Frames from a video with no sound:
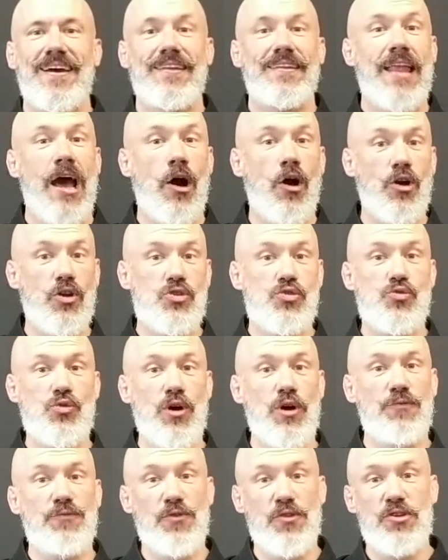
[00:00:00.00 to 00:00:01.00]
Now our
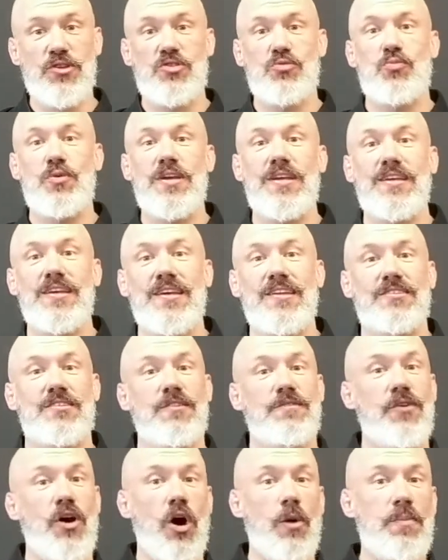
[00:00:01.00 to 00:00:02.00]
drill for this week is
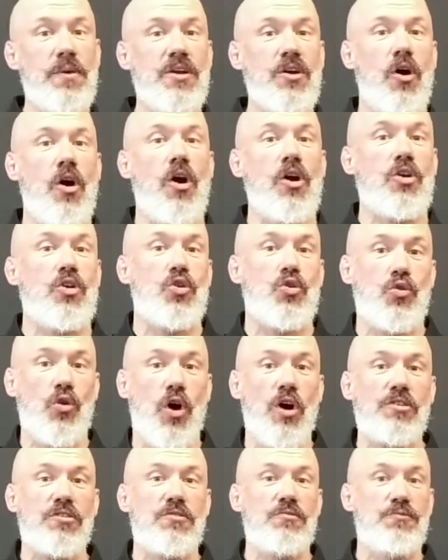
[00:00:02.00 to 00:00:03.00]
developing our
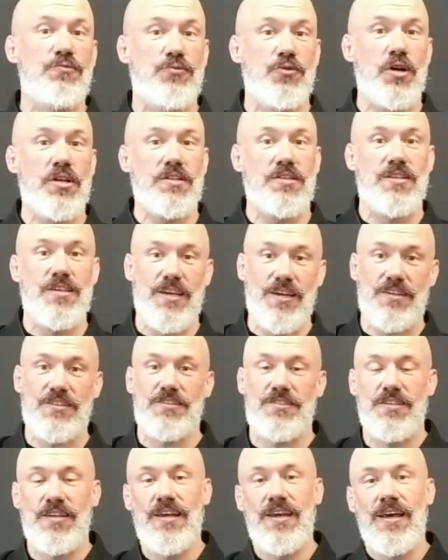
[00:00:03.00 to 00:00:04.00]
cross and front
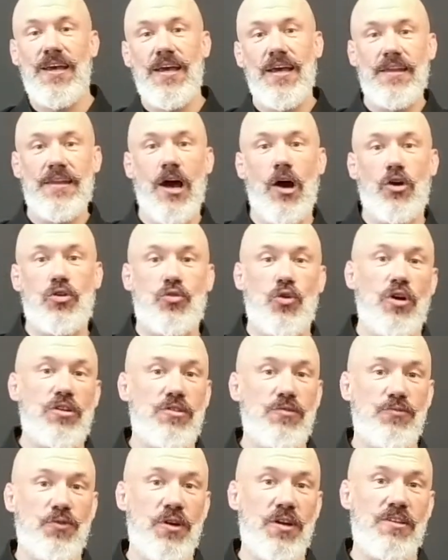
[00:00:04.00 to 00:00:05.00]
kicks. Now cross
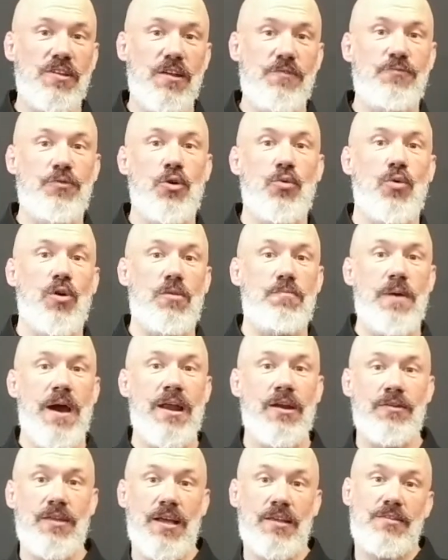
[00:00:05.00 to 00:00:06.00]
and front is a footwork
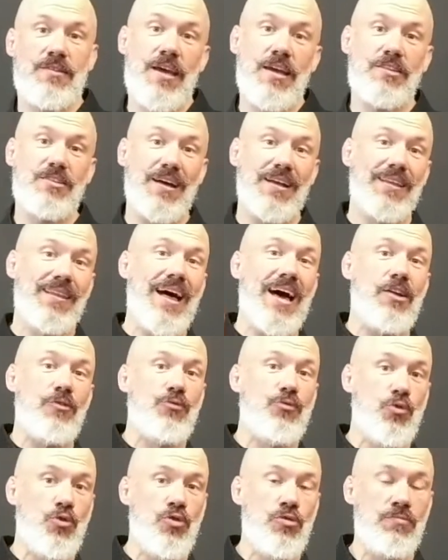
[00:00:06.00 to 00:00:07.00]
pattern that takes a lot of
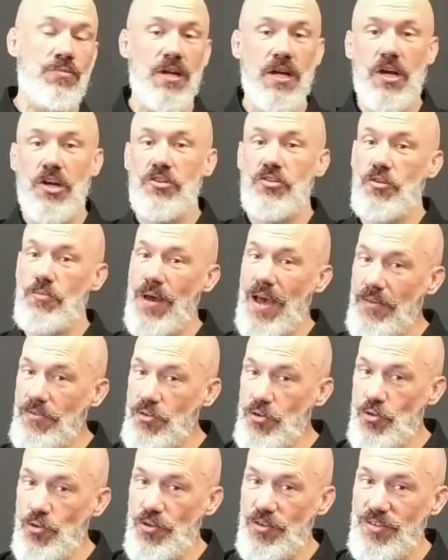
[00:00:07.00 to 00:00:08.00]
room, so you may have
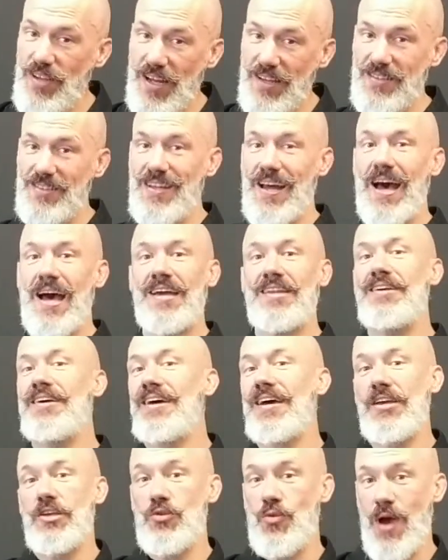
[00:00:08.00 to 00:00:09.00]
to do this outside.
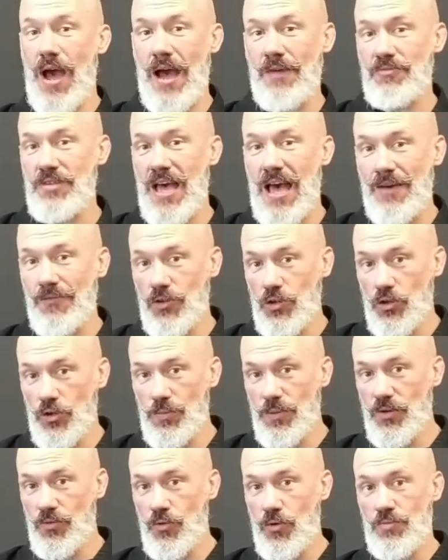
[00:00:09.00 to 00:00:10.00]
You have to have a little
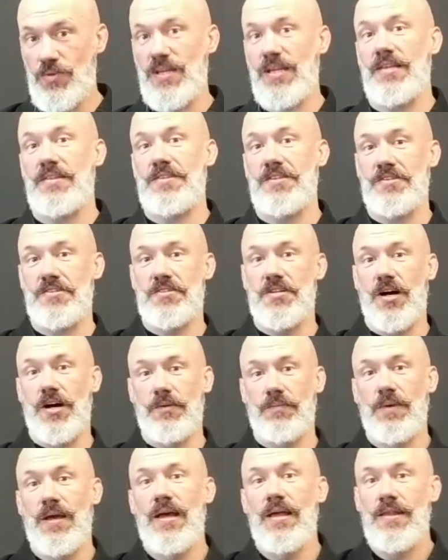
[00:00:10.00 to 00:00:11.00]
bit of room to get this done.
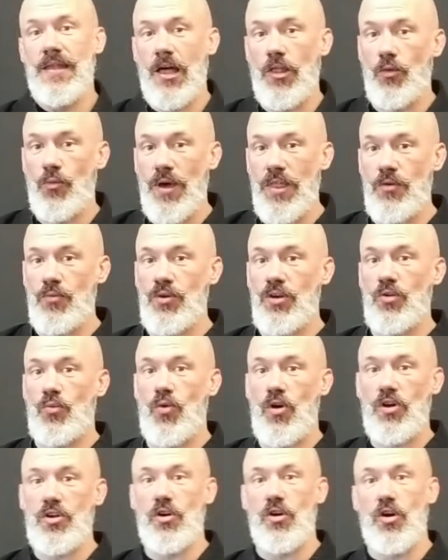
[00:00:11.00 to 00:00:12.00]
Now the way that we're going to
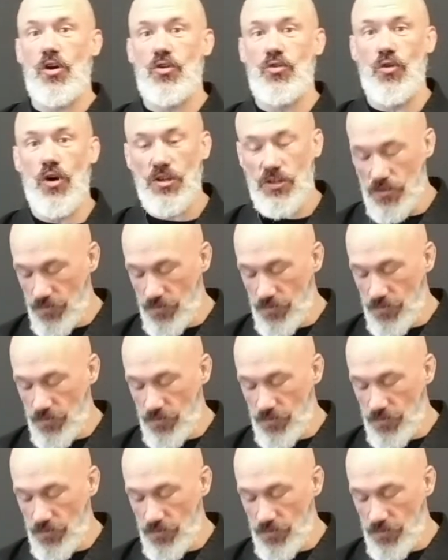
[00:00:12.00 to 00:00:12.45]
work on our cross